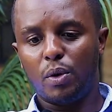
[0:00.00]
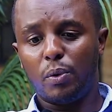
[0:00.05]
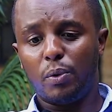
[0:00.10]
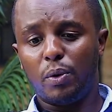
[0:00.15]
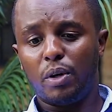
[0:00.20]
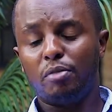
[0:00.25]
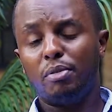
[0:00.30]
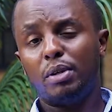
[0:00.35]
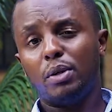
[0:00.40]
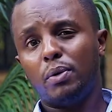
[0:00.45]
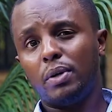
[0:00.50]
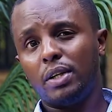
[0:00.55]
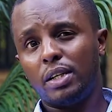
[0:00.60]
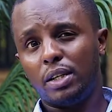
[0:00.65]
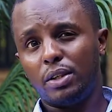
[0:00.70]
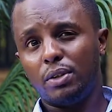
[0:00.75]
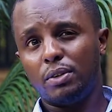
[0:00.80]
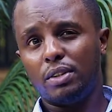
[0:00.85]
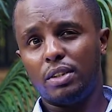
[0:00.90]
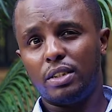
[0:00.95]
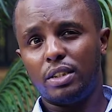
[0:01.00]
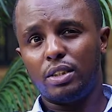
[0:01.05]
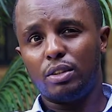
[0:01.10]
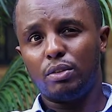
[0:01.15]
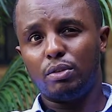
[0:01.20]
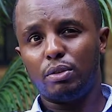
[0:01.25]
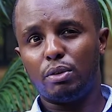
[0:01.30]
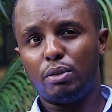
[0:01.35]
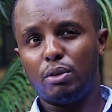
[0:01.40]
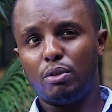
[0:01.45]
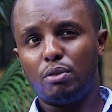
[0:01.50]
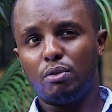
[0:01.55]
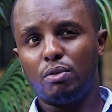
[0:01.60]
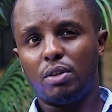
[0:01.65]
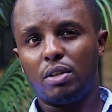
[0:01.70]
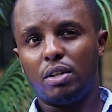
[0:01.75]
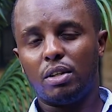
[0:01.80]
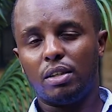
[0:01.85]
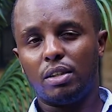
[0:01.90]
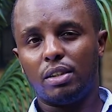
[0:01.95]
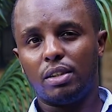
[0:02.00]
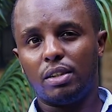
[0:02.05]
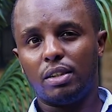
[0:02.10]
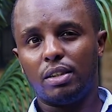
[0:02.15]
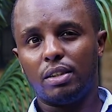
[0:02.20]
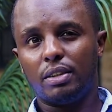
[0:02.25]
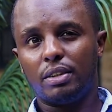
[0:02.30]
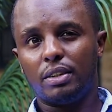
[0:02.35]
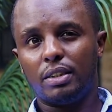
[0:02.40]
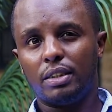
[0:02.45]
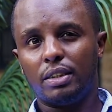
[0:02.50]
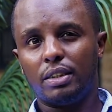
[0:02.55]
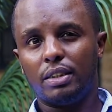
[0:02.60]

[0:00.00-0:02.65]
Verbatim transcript: we have been working on this for over